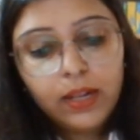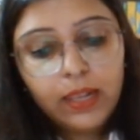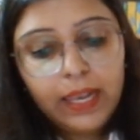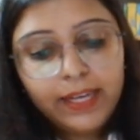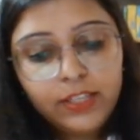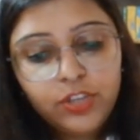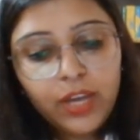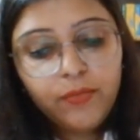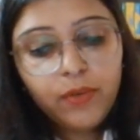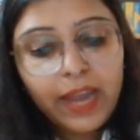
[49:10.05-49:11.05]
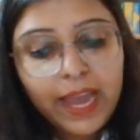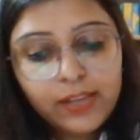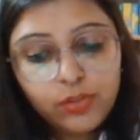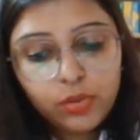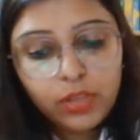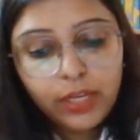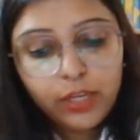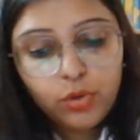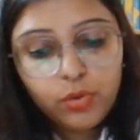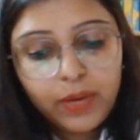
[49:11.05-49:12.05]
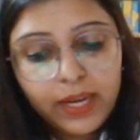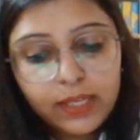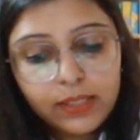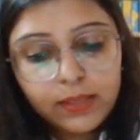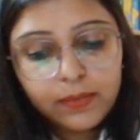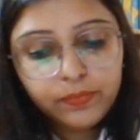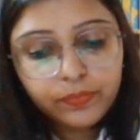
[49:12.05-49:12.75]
Let's check for SO3 2 minus.